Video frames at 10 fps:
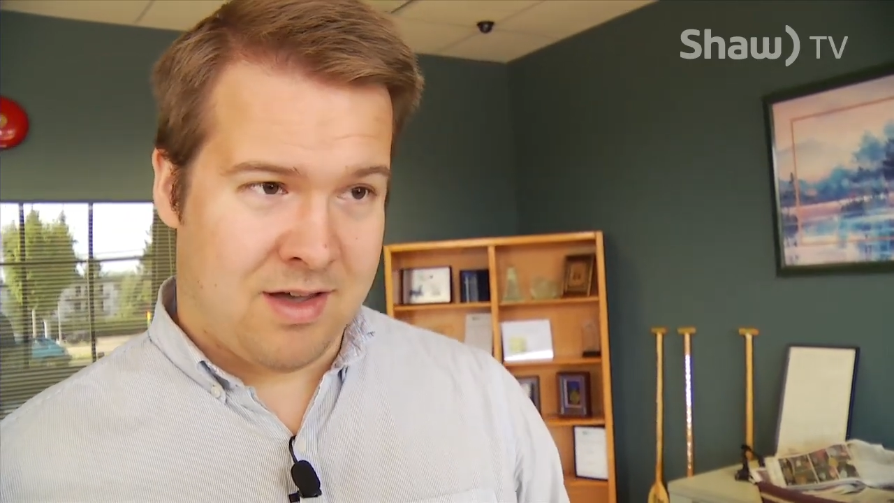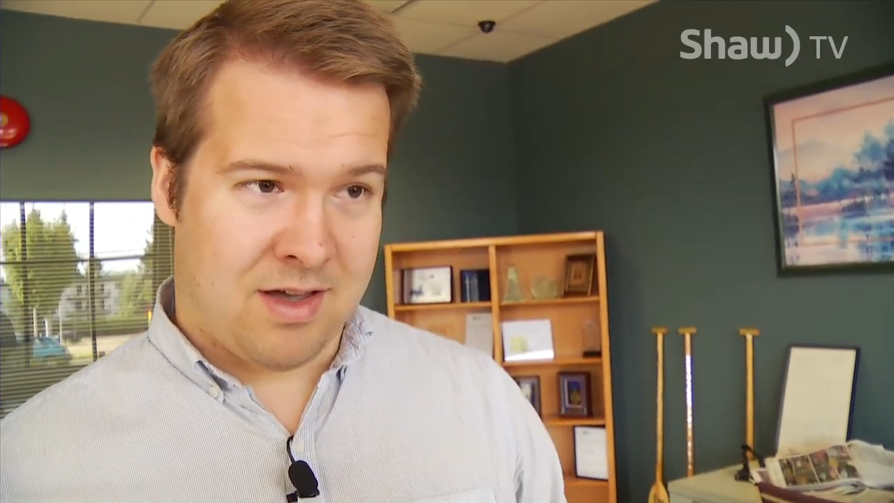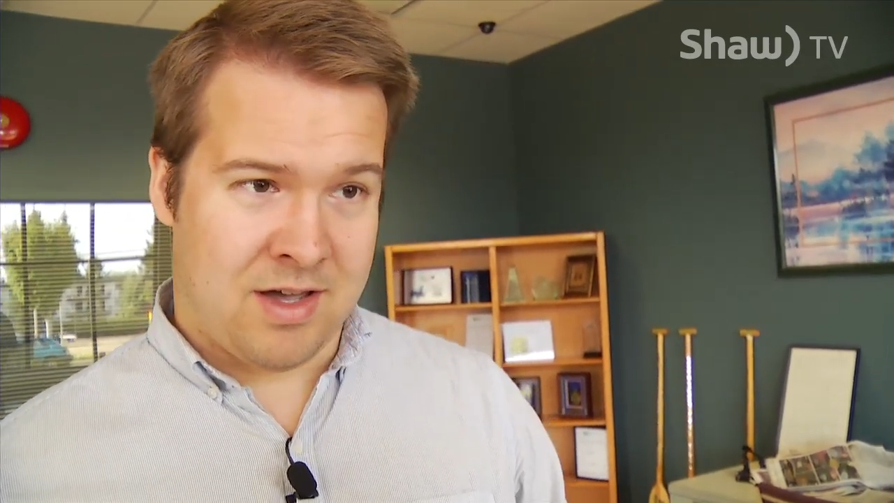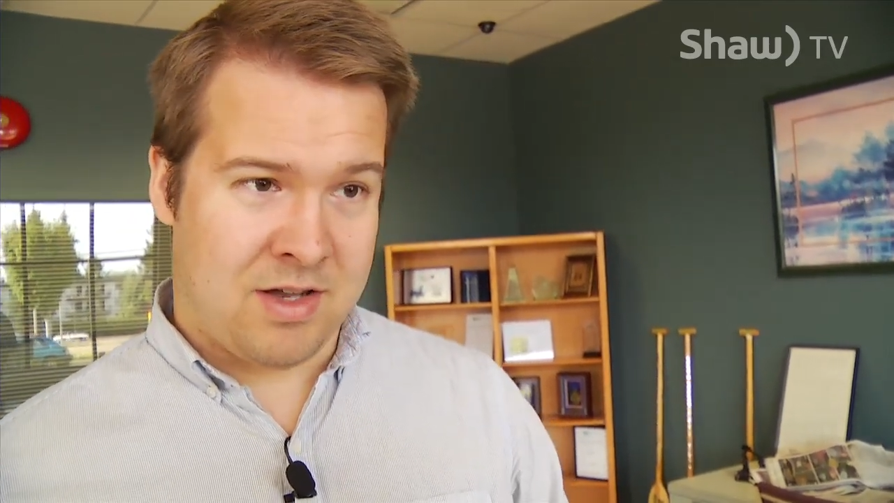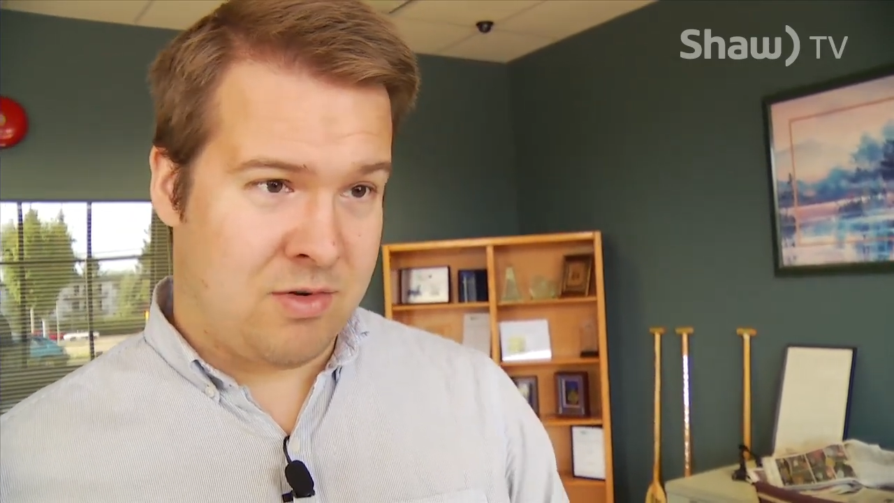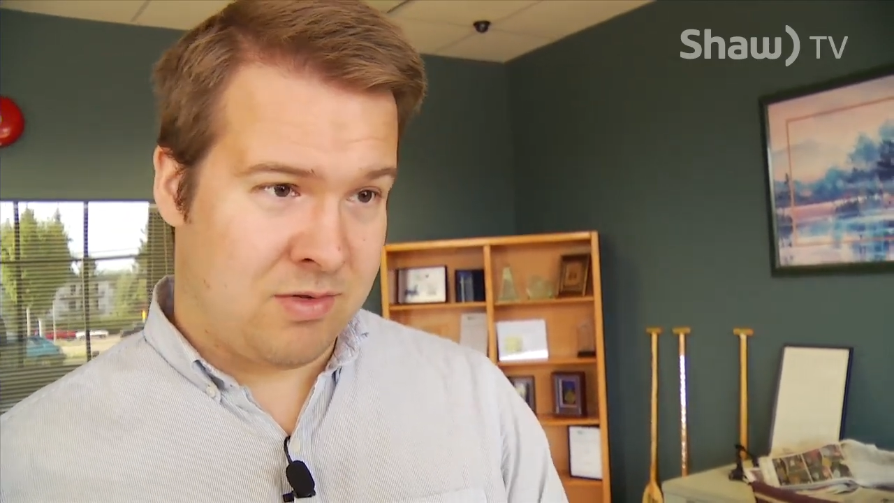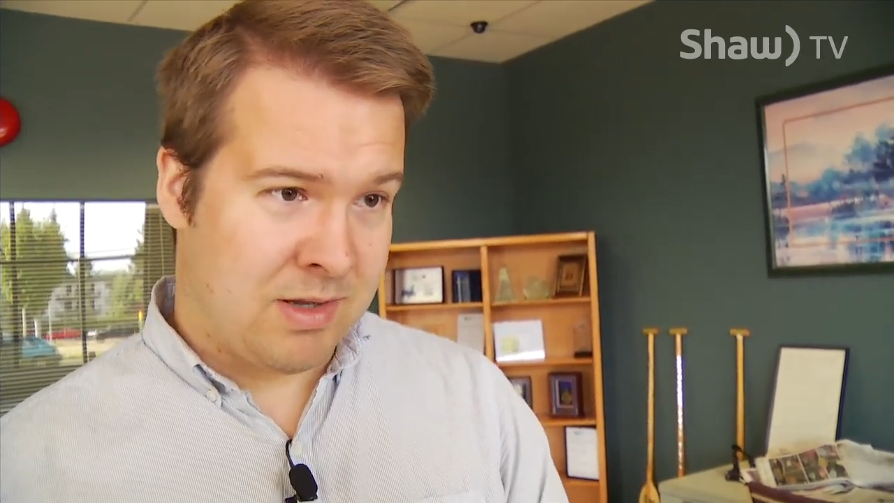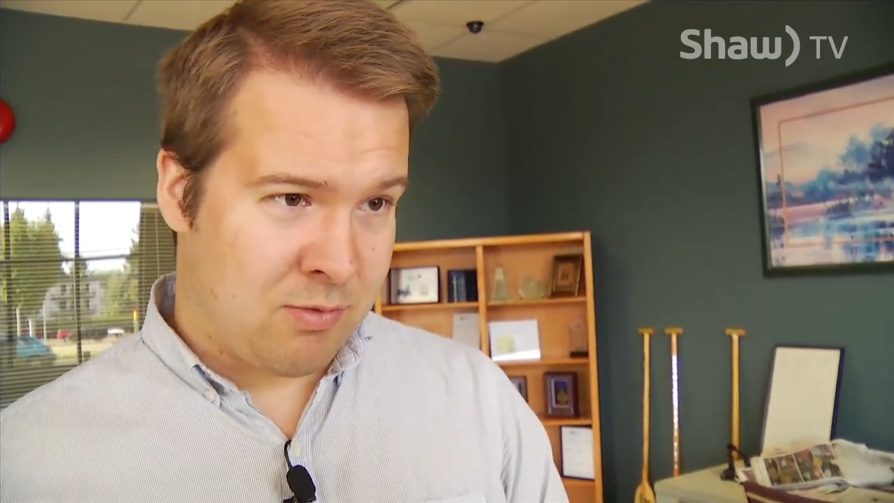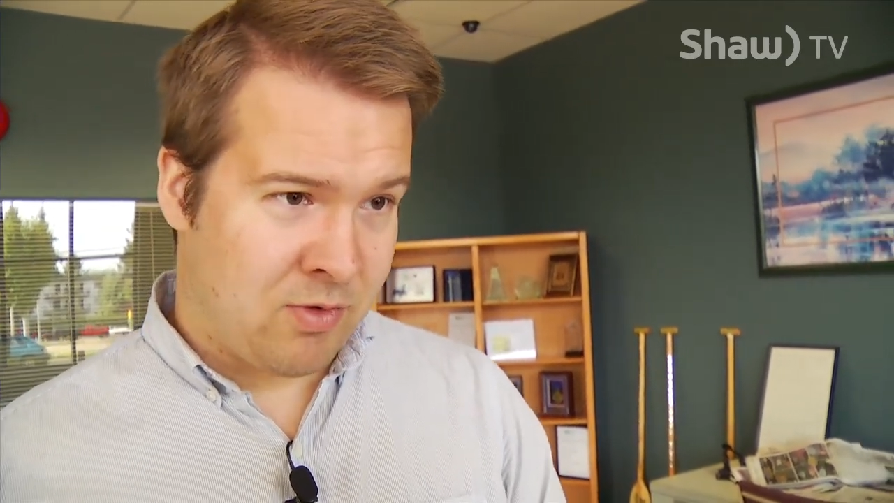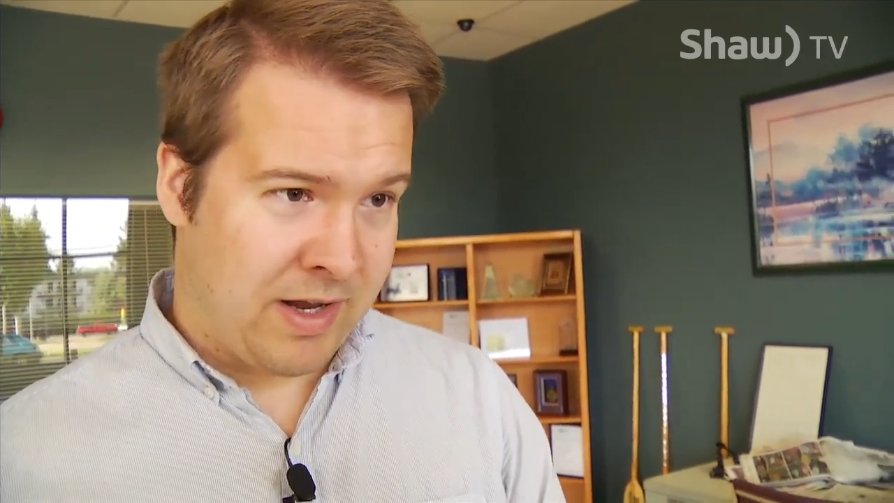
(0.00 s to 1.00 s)
uh, a new
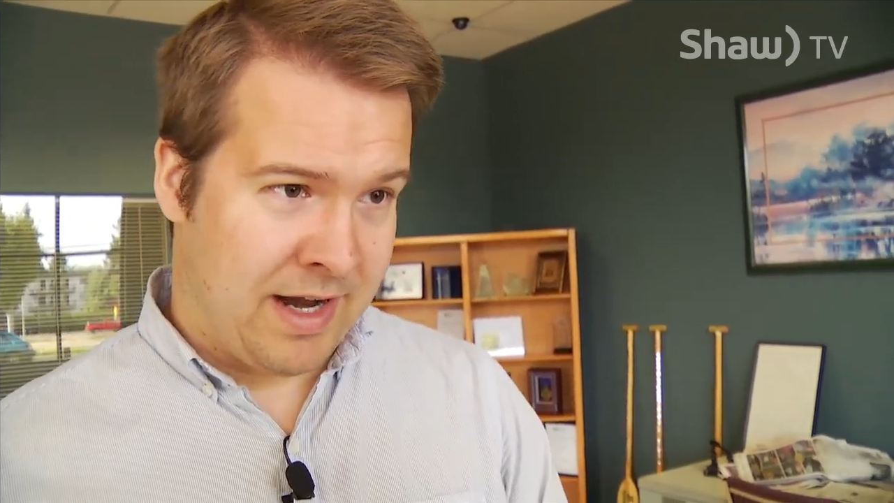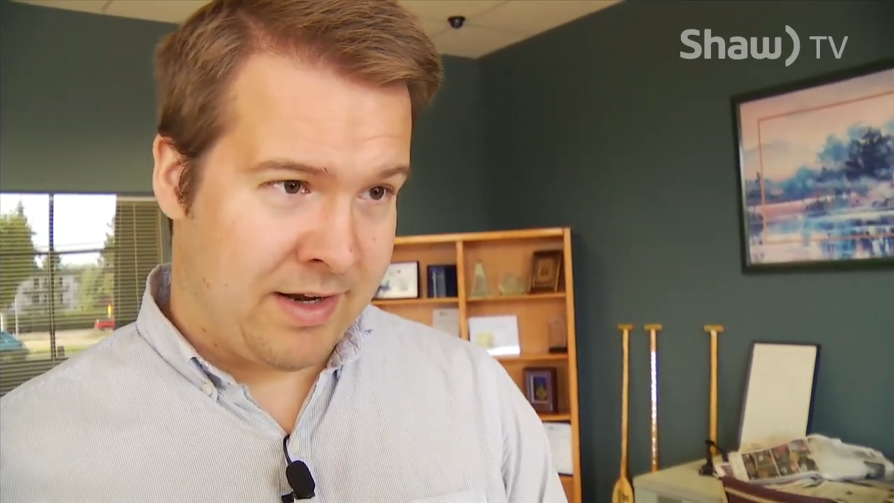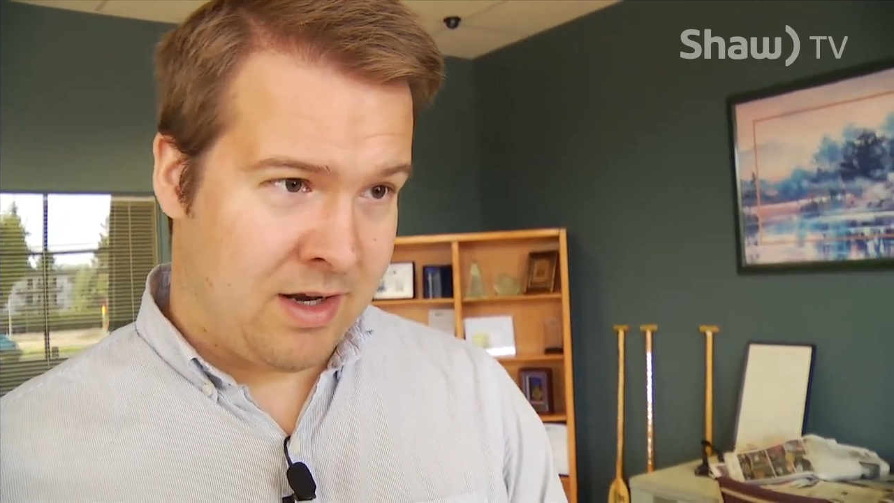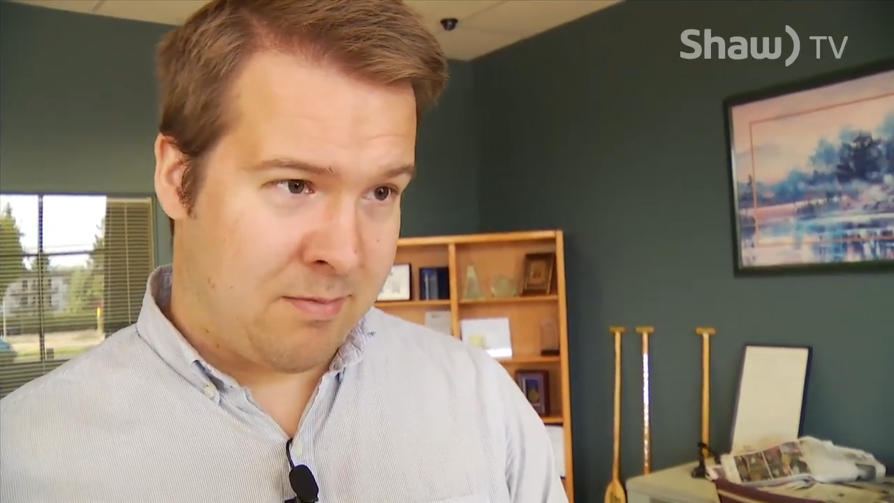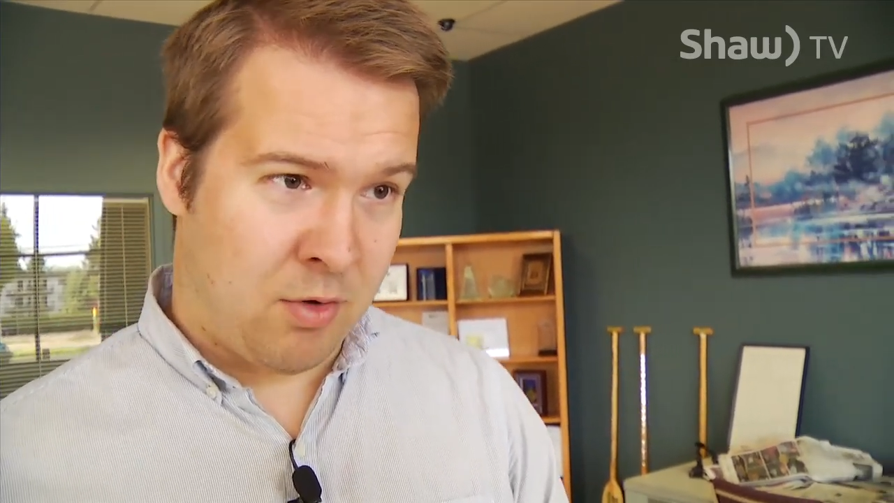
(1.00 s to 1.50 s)
Liberal candidate,